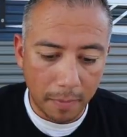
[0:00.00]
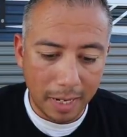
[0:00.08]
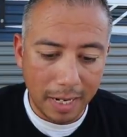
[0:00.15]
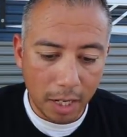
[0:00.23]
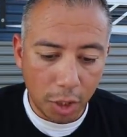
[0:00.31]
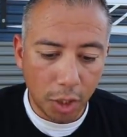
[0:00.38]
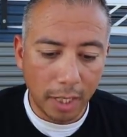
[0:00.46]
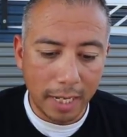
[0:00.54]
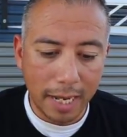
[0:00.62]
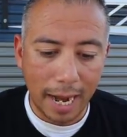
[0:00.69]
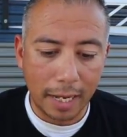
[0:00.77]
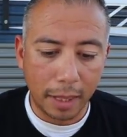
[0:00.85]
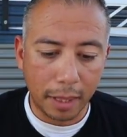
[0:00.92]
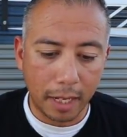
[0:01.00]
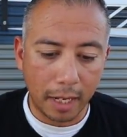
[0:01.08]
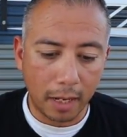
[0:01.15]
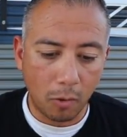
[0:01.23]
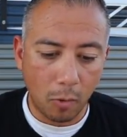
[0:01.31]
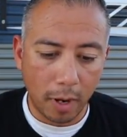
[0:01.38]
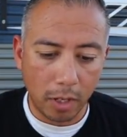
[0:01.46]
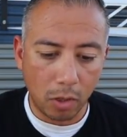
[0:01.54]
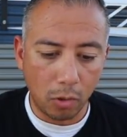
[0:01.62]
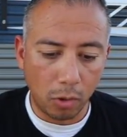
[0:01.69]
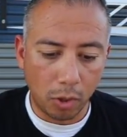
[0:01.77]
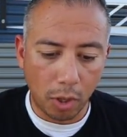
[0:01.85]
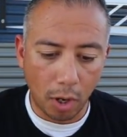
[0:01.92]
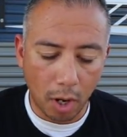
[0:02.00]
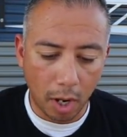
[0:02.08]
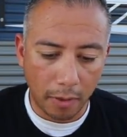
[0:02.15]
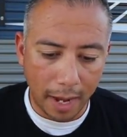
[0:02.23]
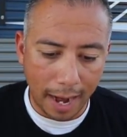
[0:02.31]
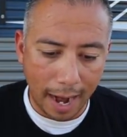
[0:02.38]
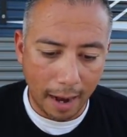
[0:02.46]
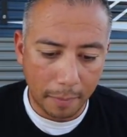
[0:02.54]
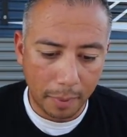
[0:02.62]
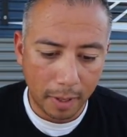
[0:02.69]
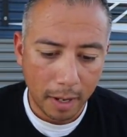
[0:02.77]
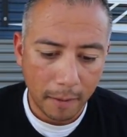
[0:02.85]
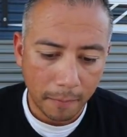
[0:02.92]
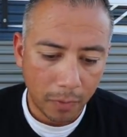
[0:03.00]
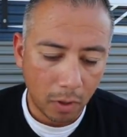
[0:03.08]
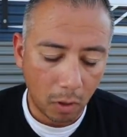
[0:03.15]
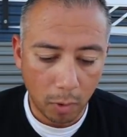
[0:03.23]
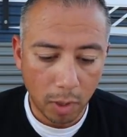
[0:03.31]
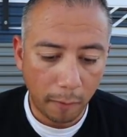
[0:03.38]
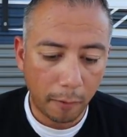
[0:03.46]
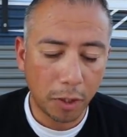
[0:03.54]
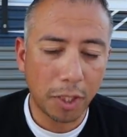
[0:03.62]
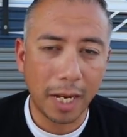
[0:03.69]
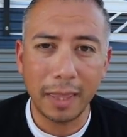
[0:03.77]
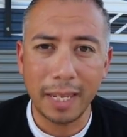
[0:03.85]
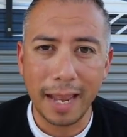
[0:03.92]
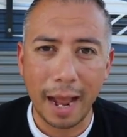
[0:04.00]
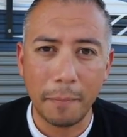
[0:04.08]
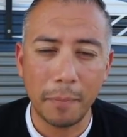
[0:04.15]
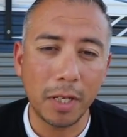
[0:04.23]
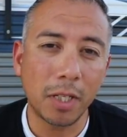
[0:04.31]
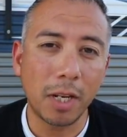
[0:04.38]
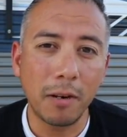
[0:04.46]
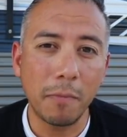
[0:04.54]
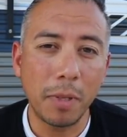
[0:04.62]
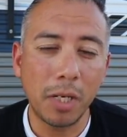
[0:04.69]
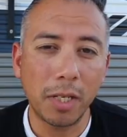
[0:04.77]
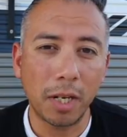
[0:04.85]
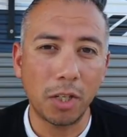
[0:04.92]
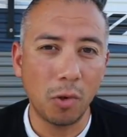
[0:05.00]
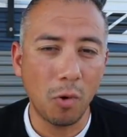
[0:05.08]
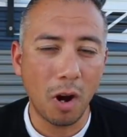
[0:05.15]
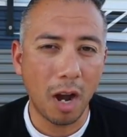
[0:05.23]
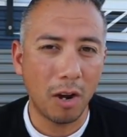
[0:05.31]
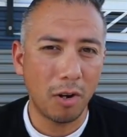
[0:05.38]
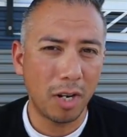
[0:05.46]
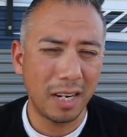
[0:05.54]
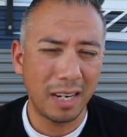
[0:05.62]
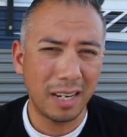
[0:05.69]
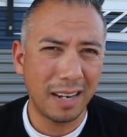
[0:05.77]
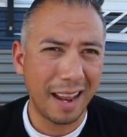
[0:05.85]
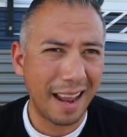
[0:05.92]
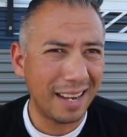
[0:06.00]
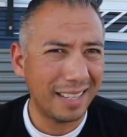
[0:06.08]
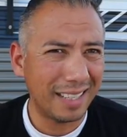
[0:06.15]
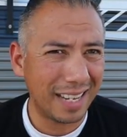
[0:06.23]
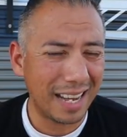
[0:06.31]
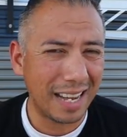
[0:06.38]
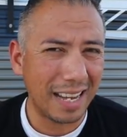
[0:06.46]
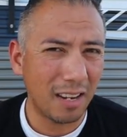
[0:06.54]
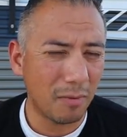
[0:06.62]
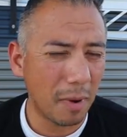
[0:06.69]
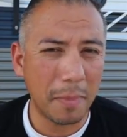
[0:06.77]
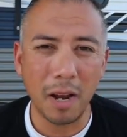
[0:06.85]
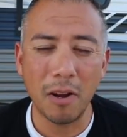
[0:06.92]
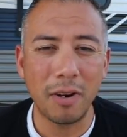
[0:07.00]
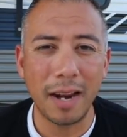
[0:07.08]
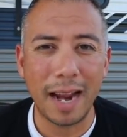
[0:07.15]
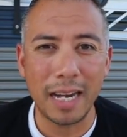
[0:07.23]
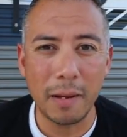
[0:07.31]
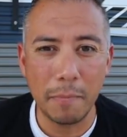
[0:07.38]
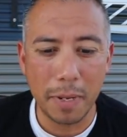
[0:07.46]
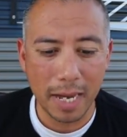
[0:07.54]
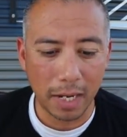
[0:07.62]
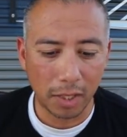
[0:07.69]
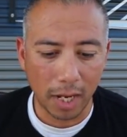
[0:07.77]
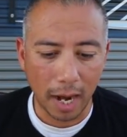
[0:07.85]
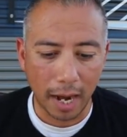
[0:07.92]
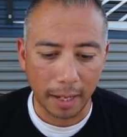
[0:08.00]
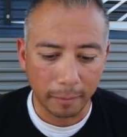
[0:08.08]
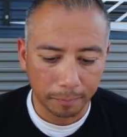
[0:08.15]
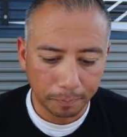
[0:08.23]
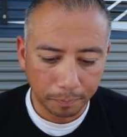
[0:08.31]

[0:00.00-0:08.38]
initially I think when you turn on the app, or when you first get the app, it's going to be set to 118 or maybe 180 psi.